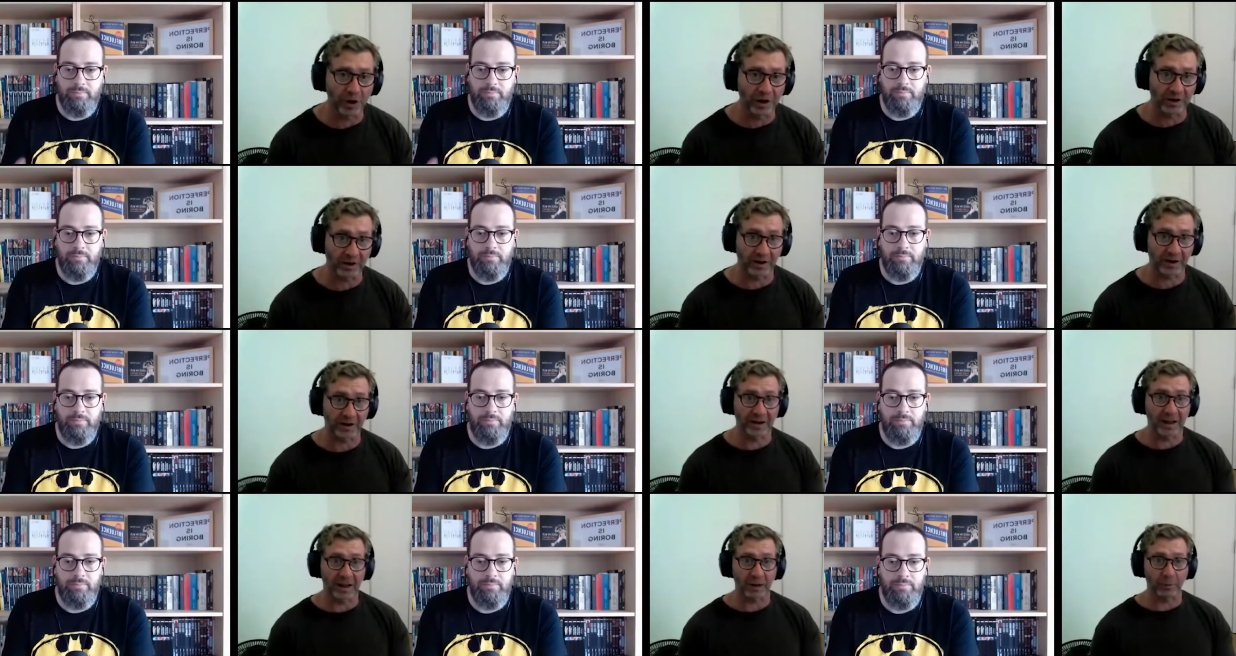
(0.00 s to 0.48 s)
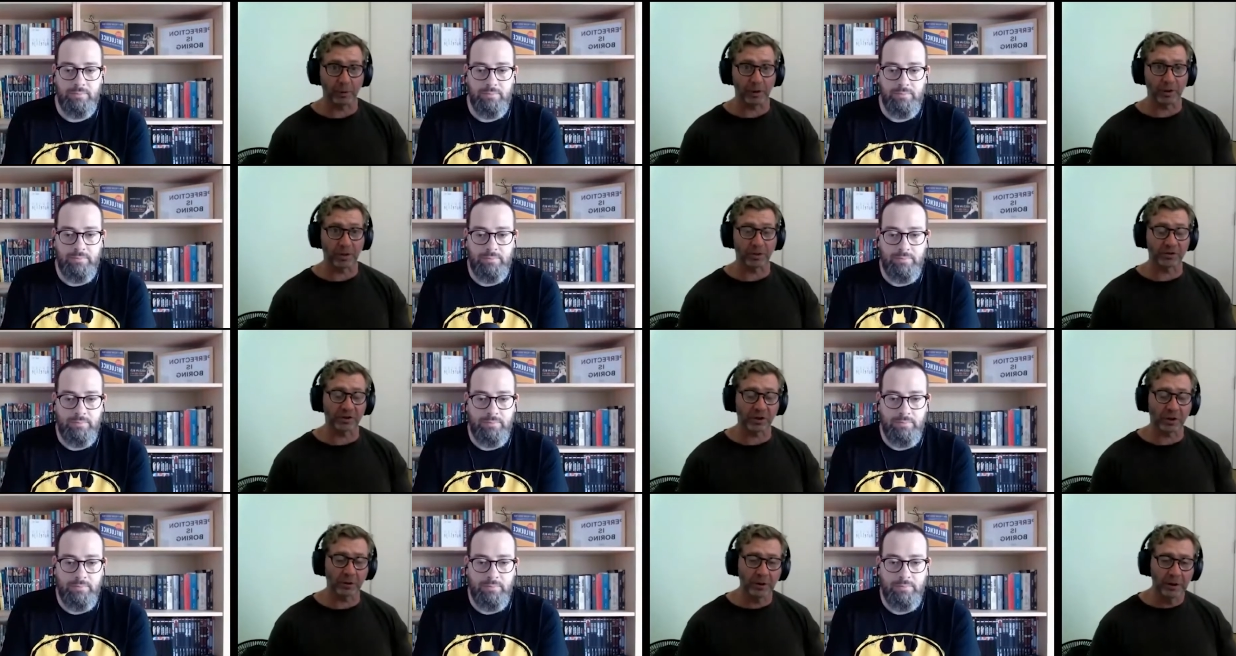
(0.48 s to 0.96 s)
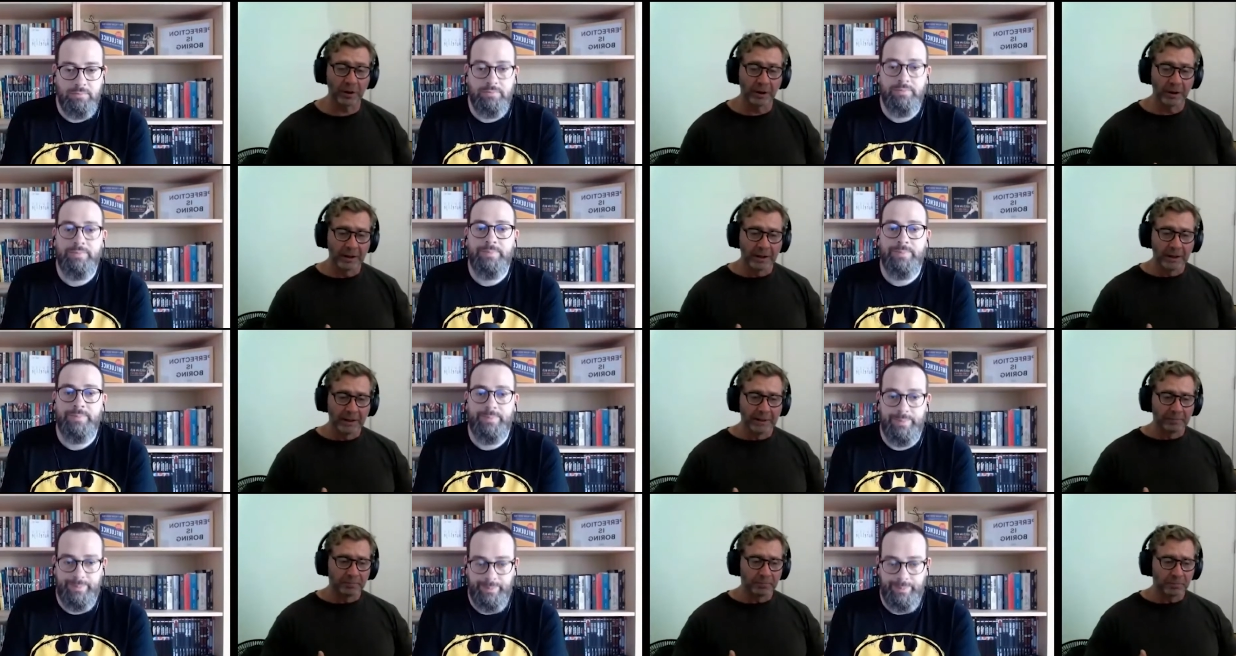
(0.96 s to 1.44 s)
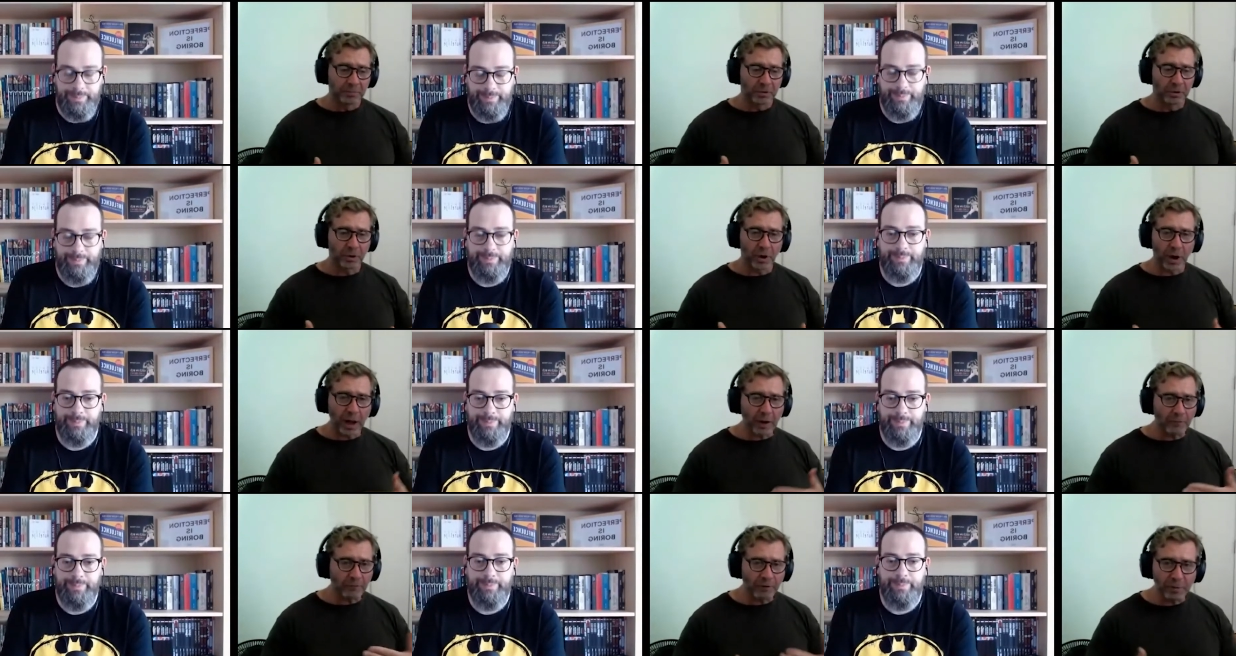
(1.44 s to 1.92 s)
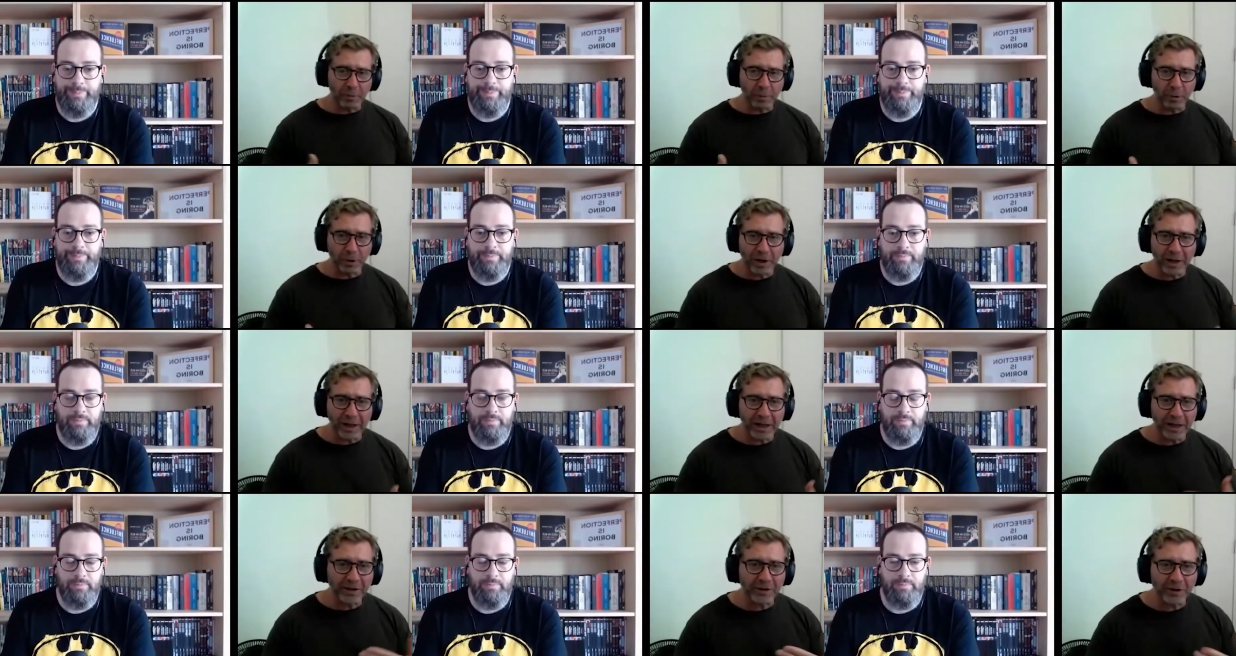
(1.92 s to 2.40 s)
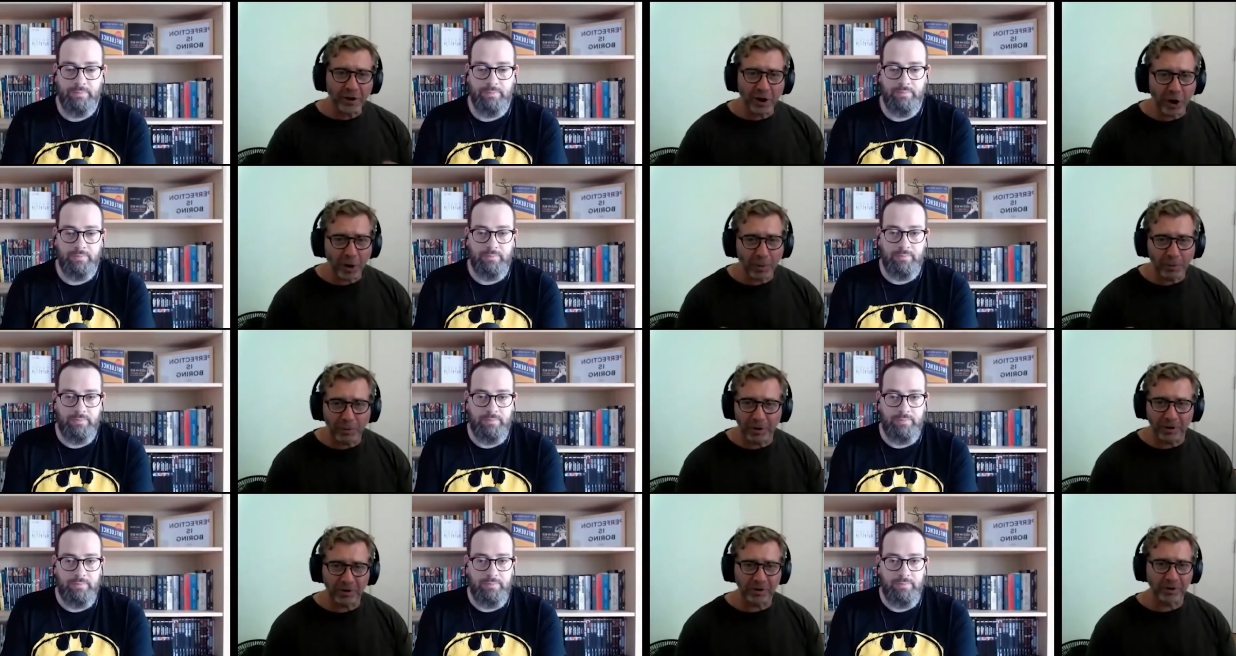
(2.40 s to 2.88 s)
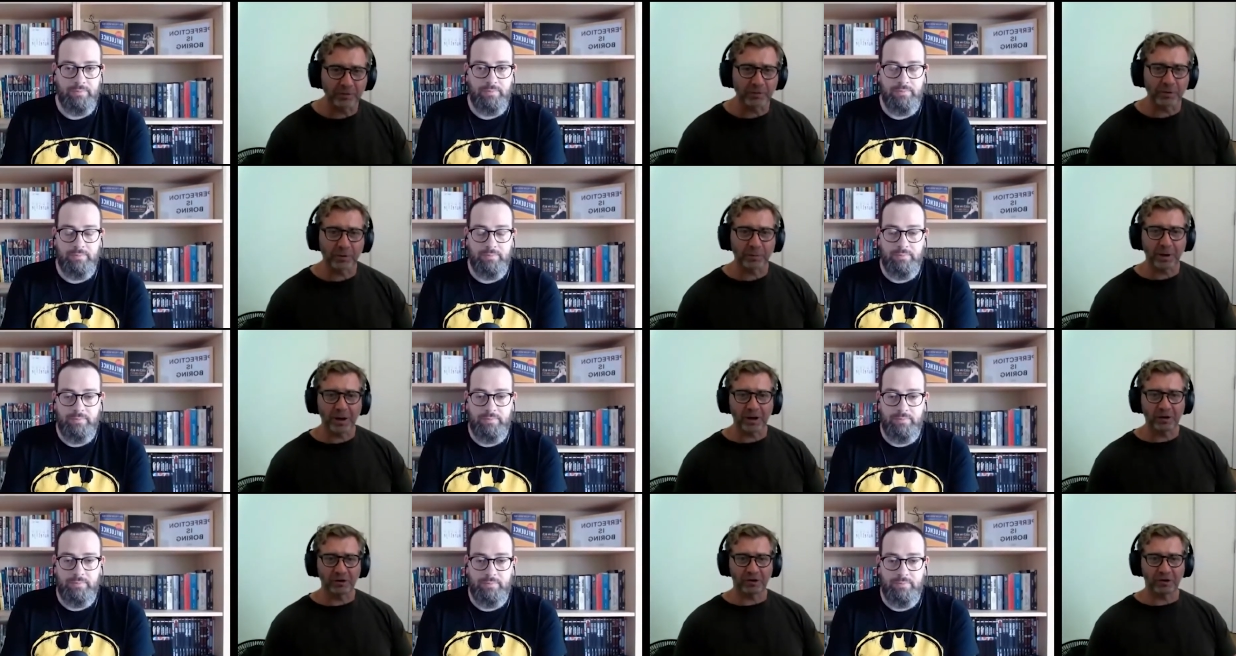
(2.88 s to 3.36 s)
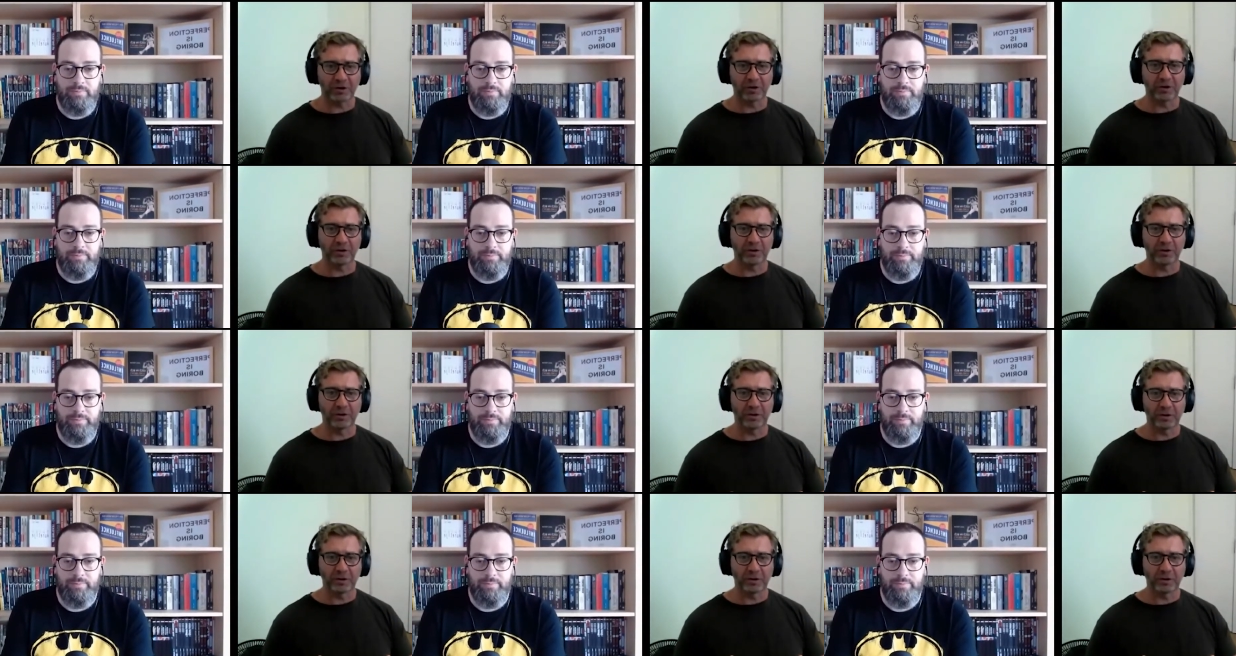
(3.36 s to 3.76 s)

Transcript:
Speaker 1: to connect with. So, not everybody interprets information